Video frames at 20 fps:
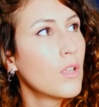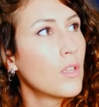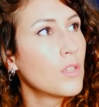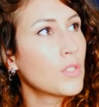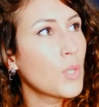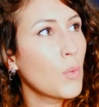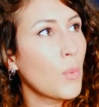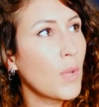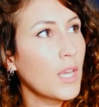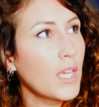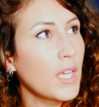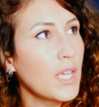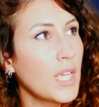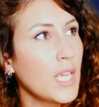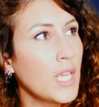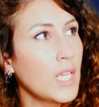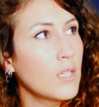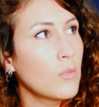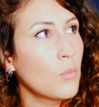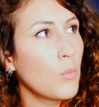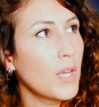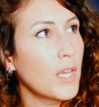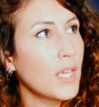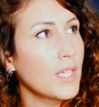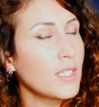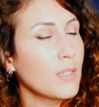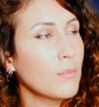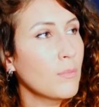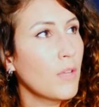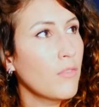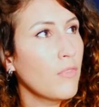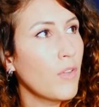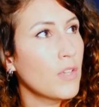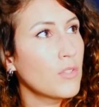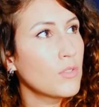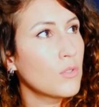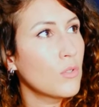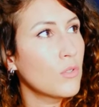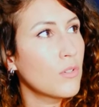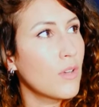So when I did my
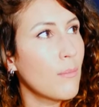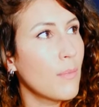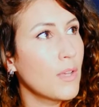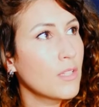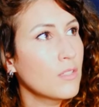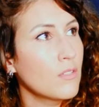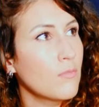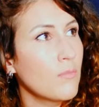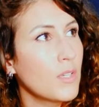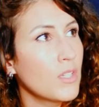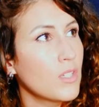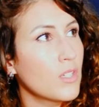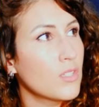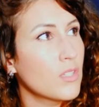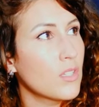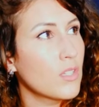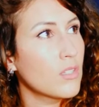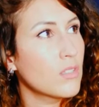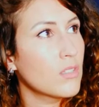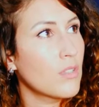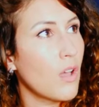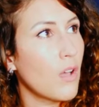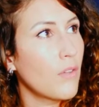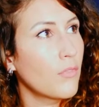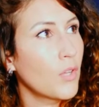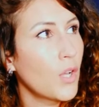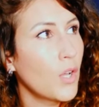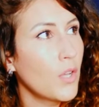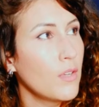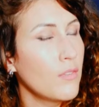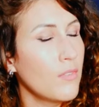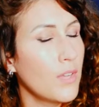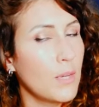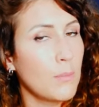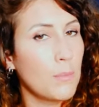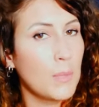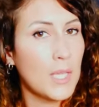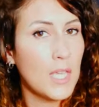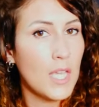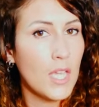first order, it must have been just at the start of
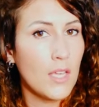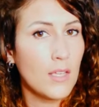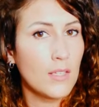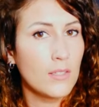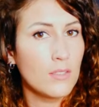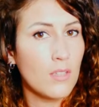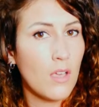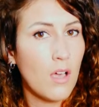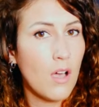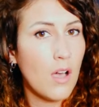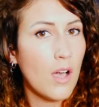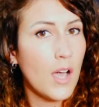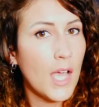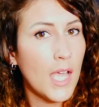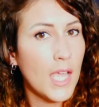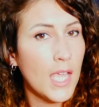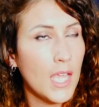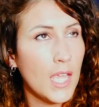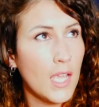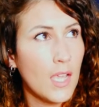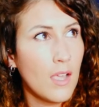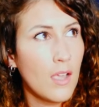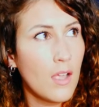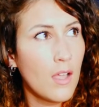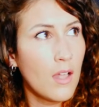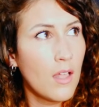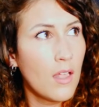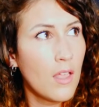COVID, because I